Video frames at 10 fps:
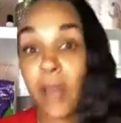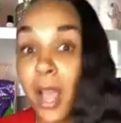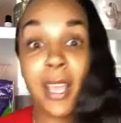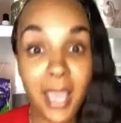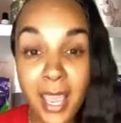
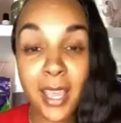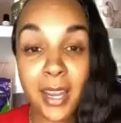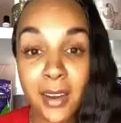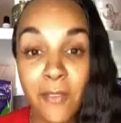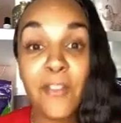
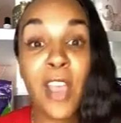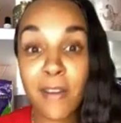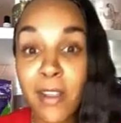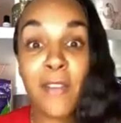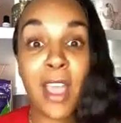Again,
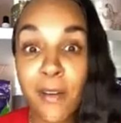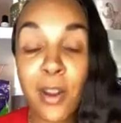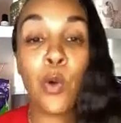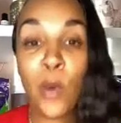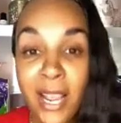very, very
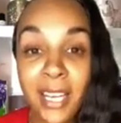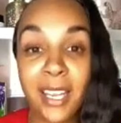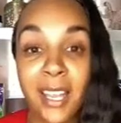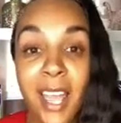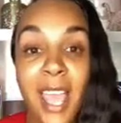
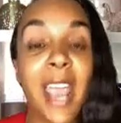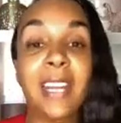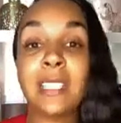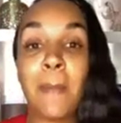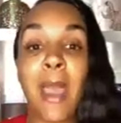quickly. And
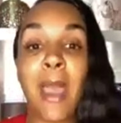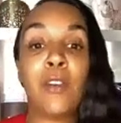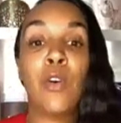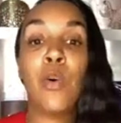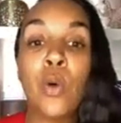it's a matter
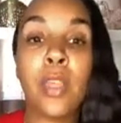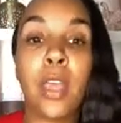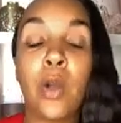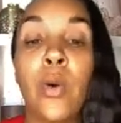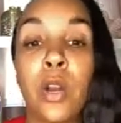of who are
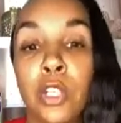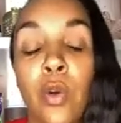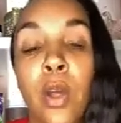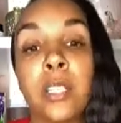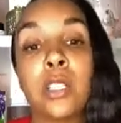they going to
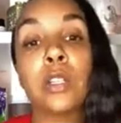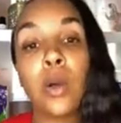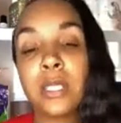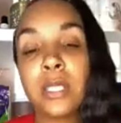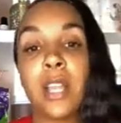join. So
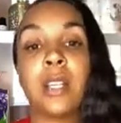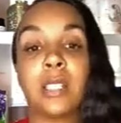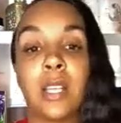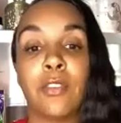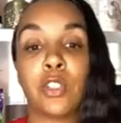don't sell
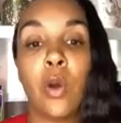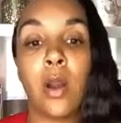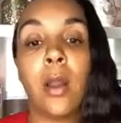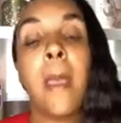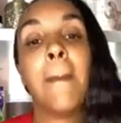yourself
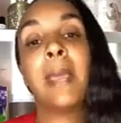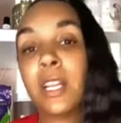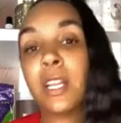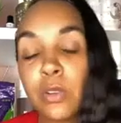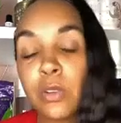short
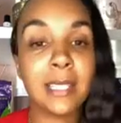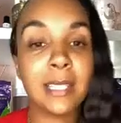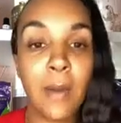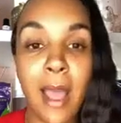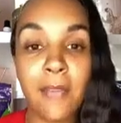because you guys
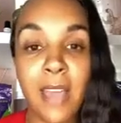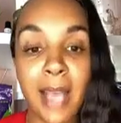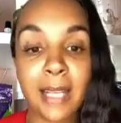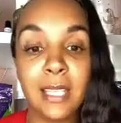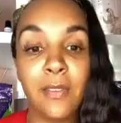don't have the
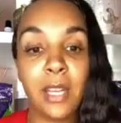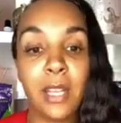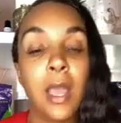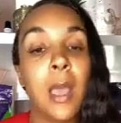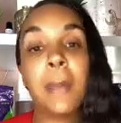
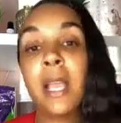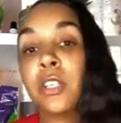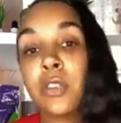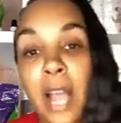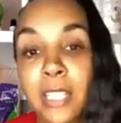activity, because
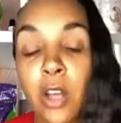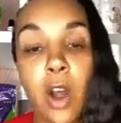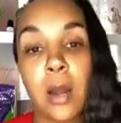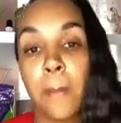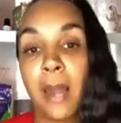you guys
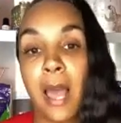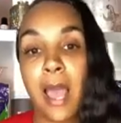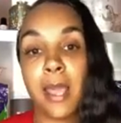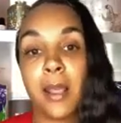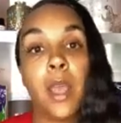aren't
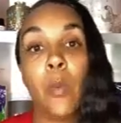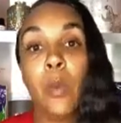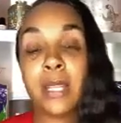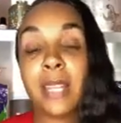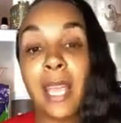applying
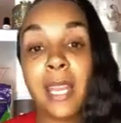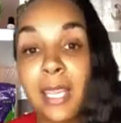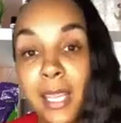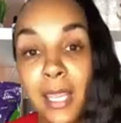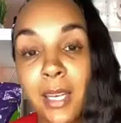what they
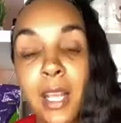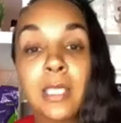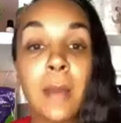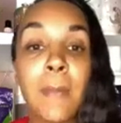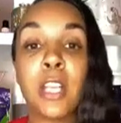need
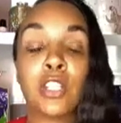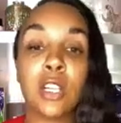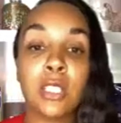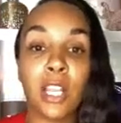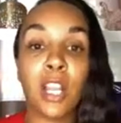to make sure
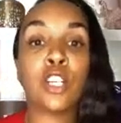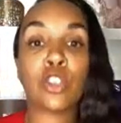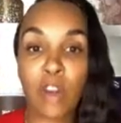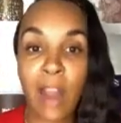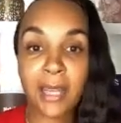that they're
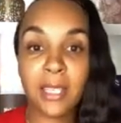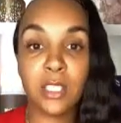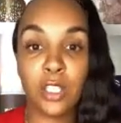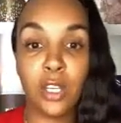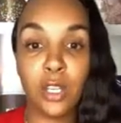
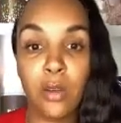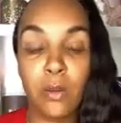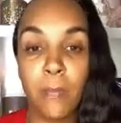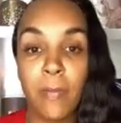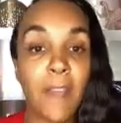attracted to
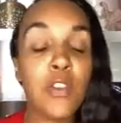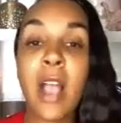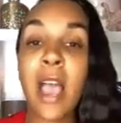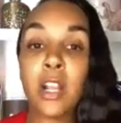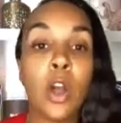you. If you
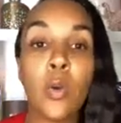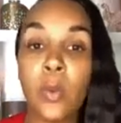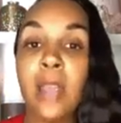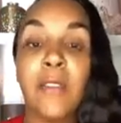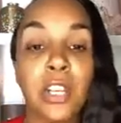got to go
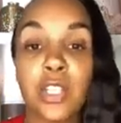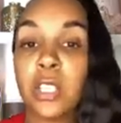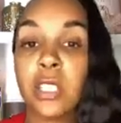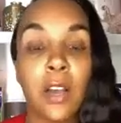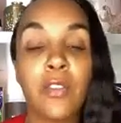reinvent
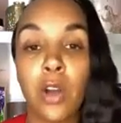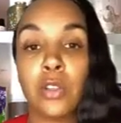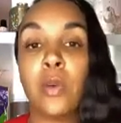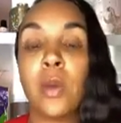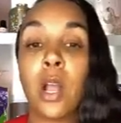yourself, go
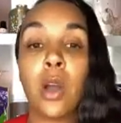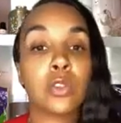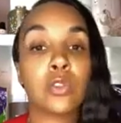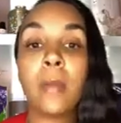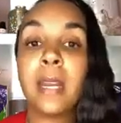do it. Coach
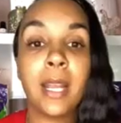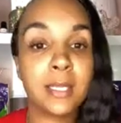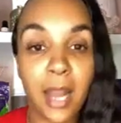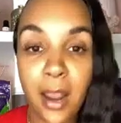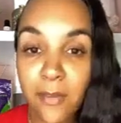Stormy does
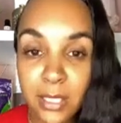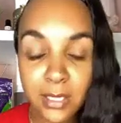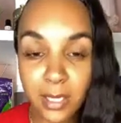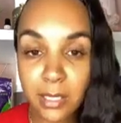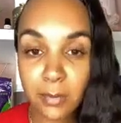it every
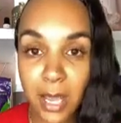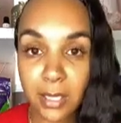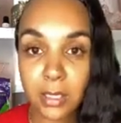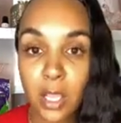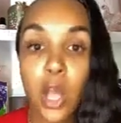6
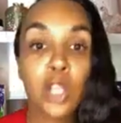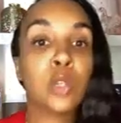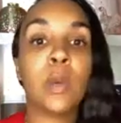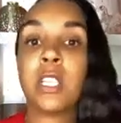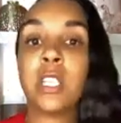months.
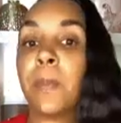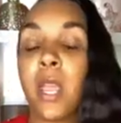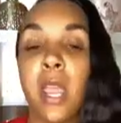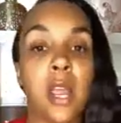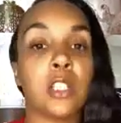Switch up your
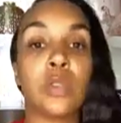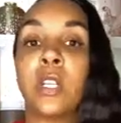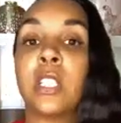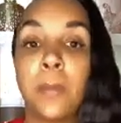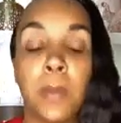hair,
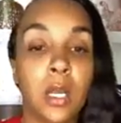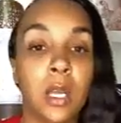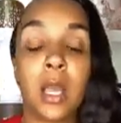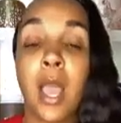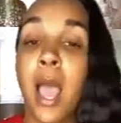switch up your
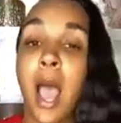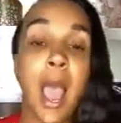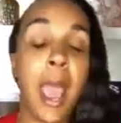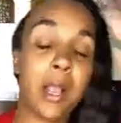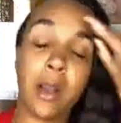look.
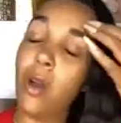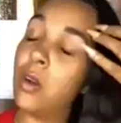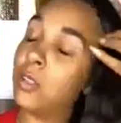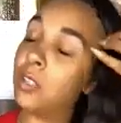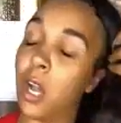I ain't gonna
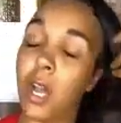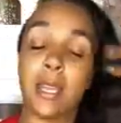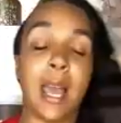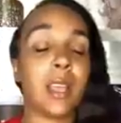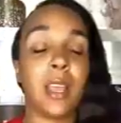hold y'all.
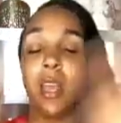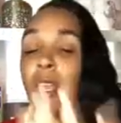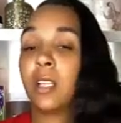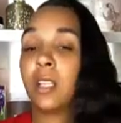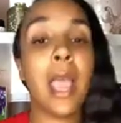Like,
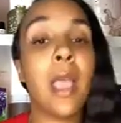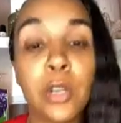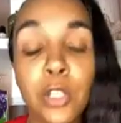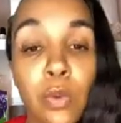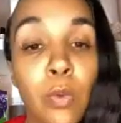say
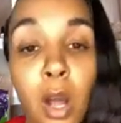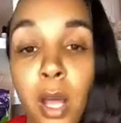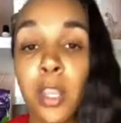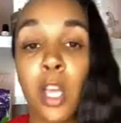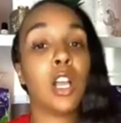what you
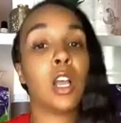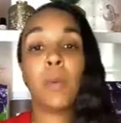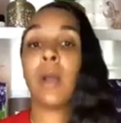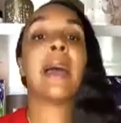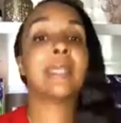want. The
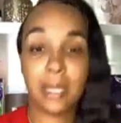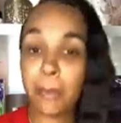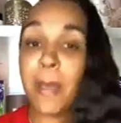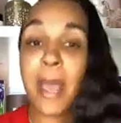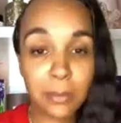Goodwill has the
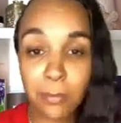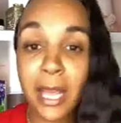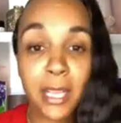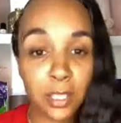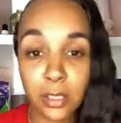best
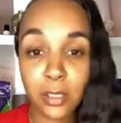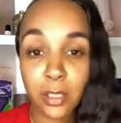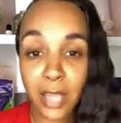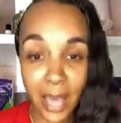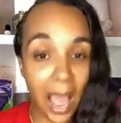
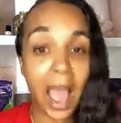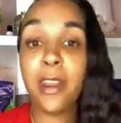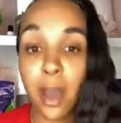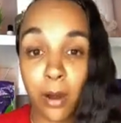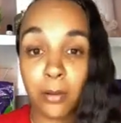blazers that I
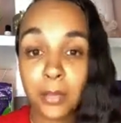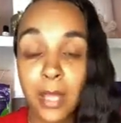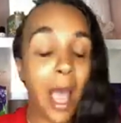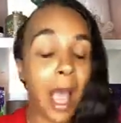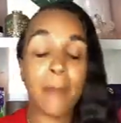know.
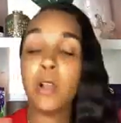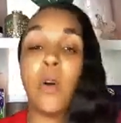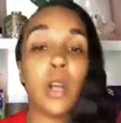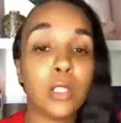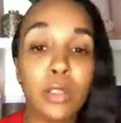I be
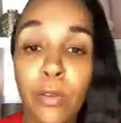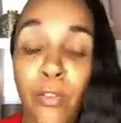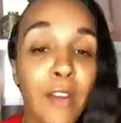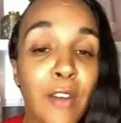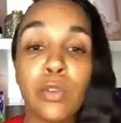going to
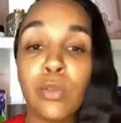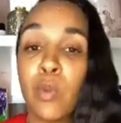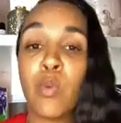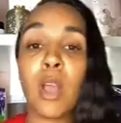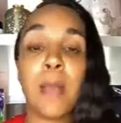Forever
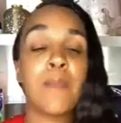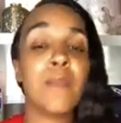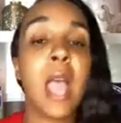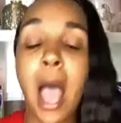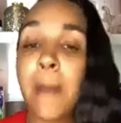21.
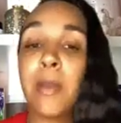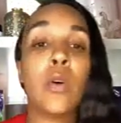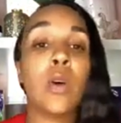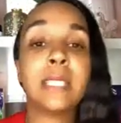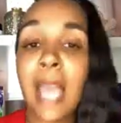I be
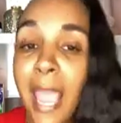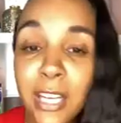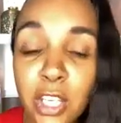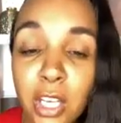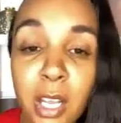going to
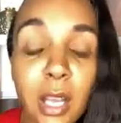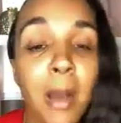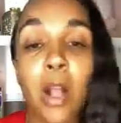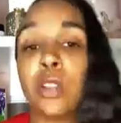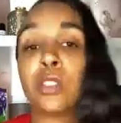H&M.
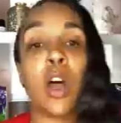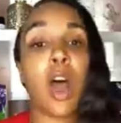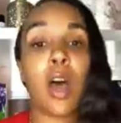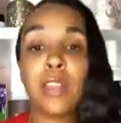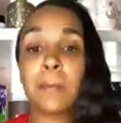I go to
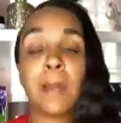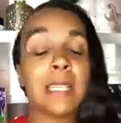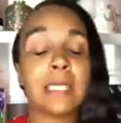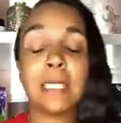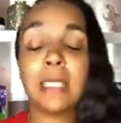all these
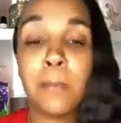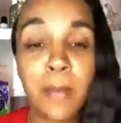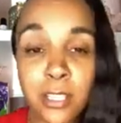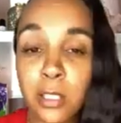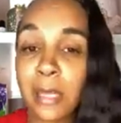places, and these
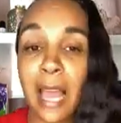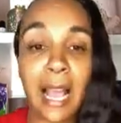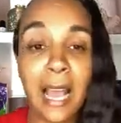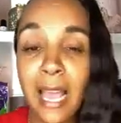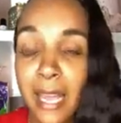blazers be
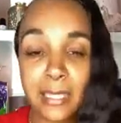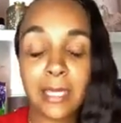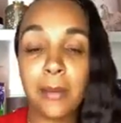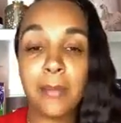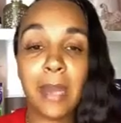like
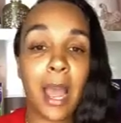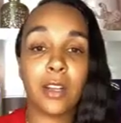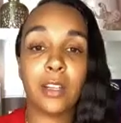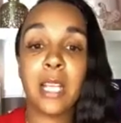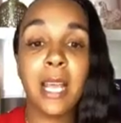$100-something,
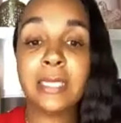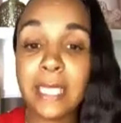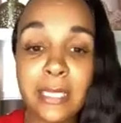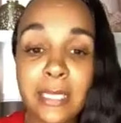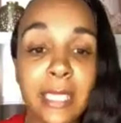
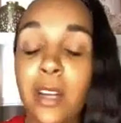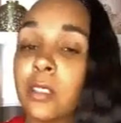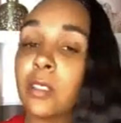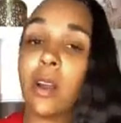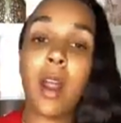$60.
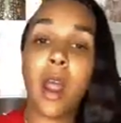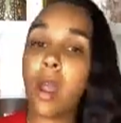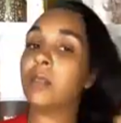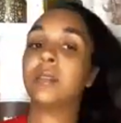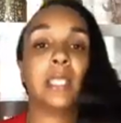
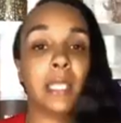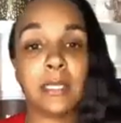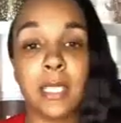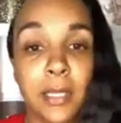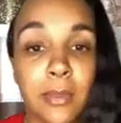Girl,
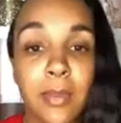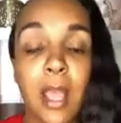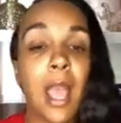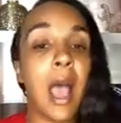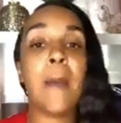listen,
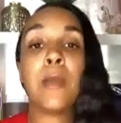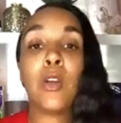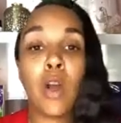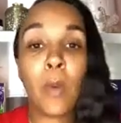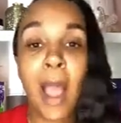I be
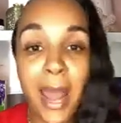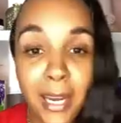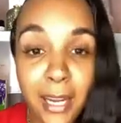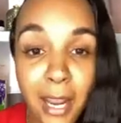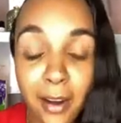going right
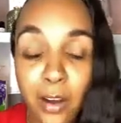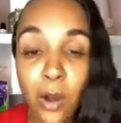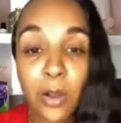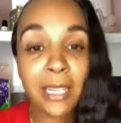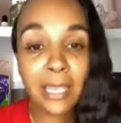in there,
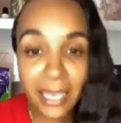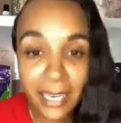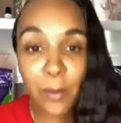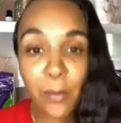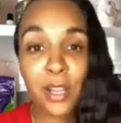go clean
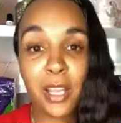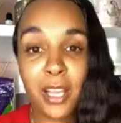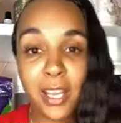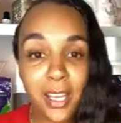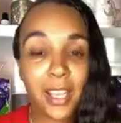it really
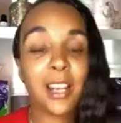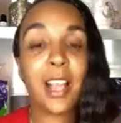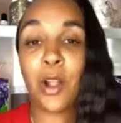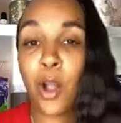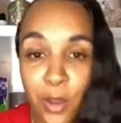good,
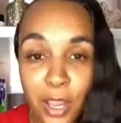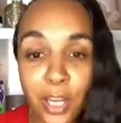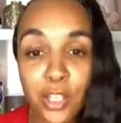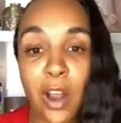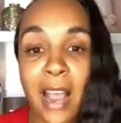go get
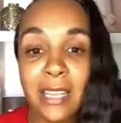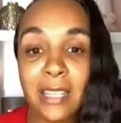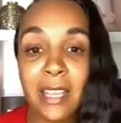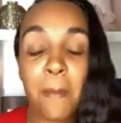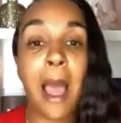it dry
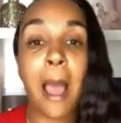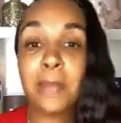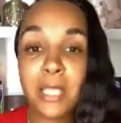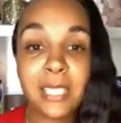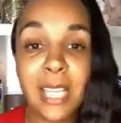clean. But I'm
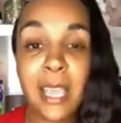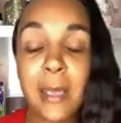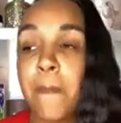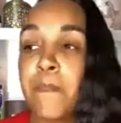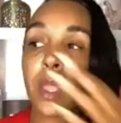just
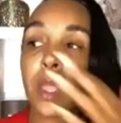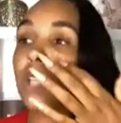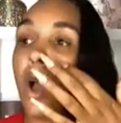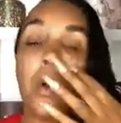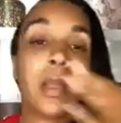saying,
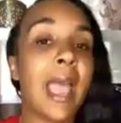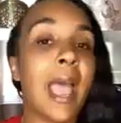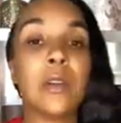don't